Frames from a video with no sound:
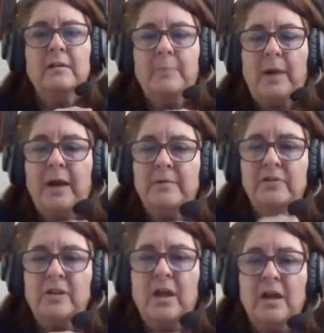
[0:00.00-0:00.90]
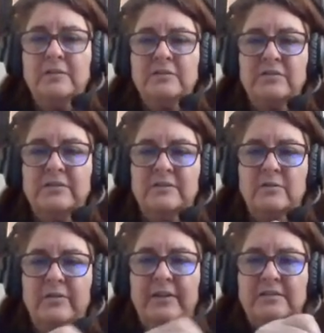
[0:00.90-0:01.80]
the bottom of your lungs. There's these
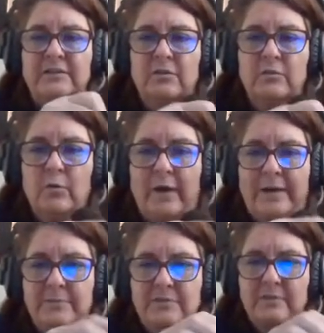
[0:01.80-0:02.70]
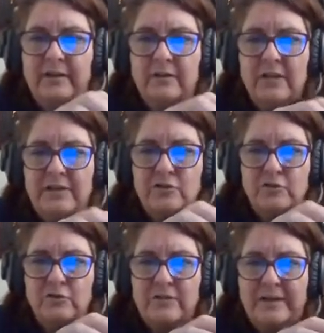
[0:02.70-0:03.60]
little things, there's little grapes, like
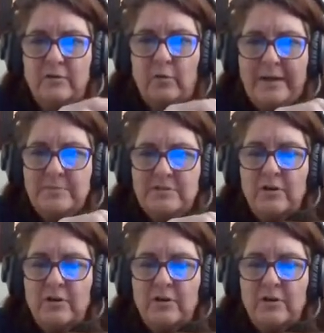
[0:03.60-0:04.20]
clusters, like grapes.